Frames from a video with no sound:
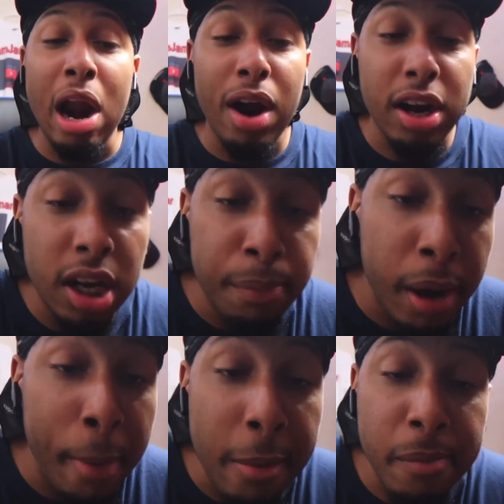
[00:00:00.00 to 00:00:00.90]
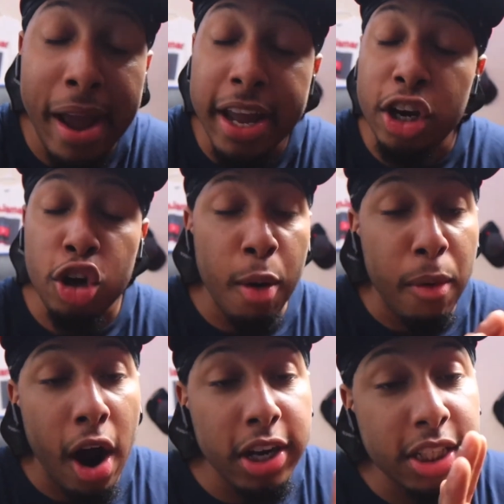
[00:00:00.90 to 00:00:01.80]
I rock a Lil Pump heavy, man. He a
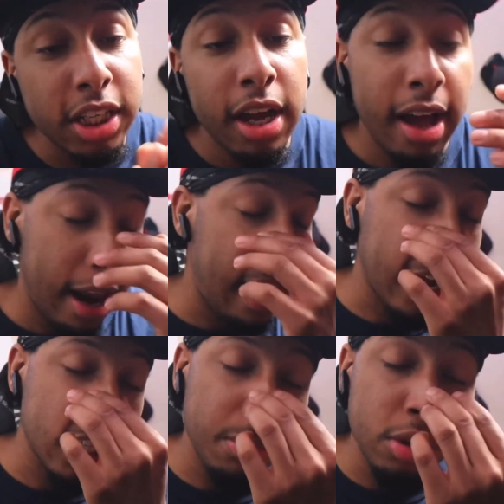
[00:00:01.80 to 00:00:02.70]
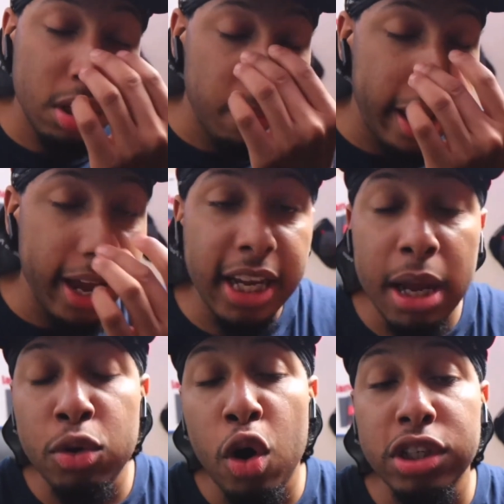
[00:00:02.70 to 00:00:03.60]
dope artist like his music, man.
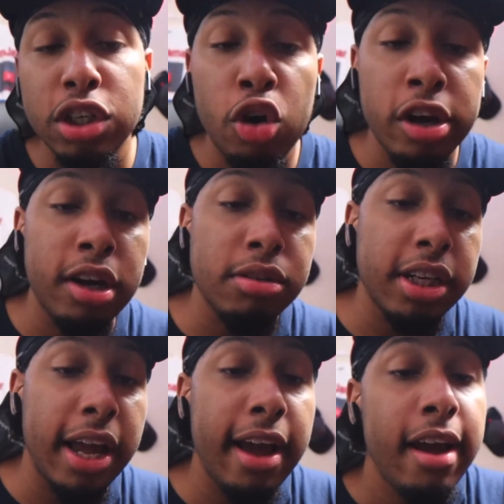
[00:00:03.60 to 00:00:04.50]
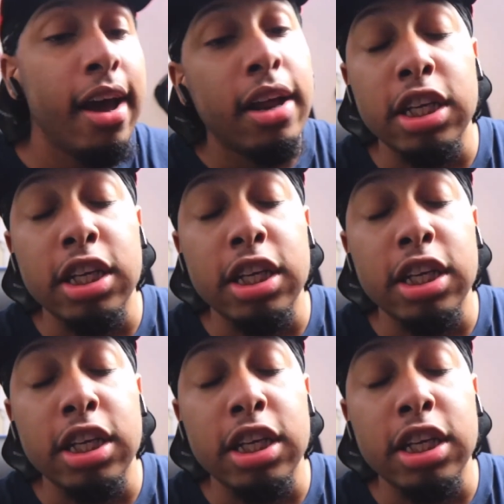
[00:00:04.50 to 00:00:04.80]
Keep doing what you're doing, you know what I'm saying?